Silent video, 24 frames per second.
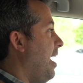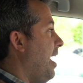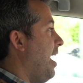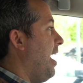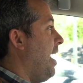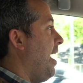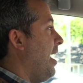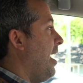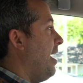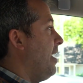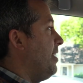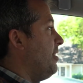
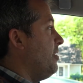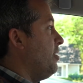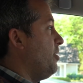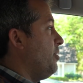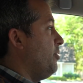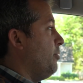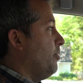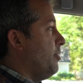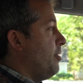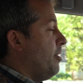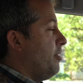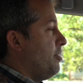And
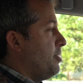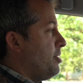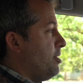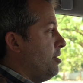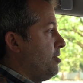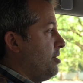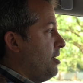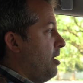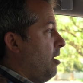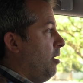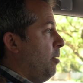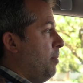you'll notice
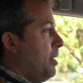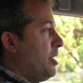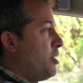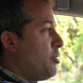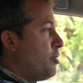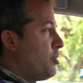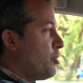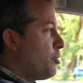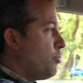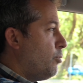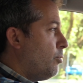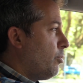there's an
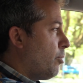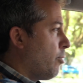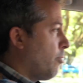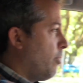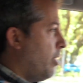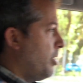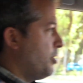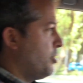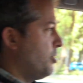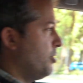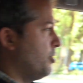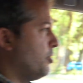elementary school
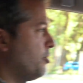across the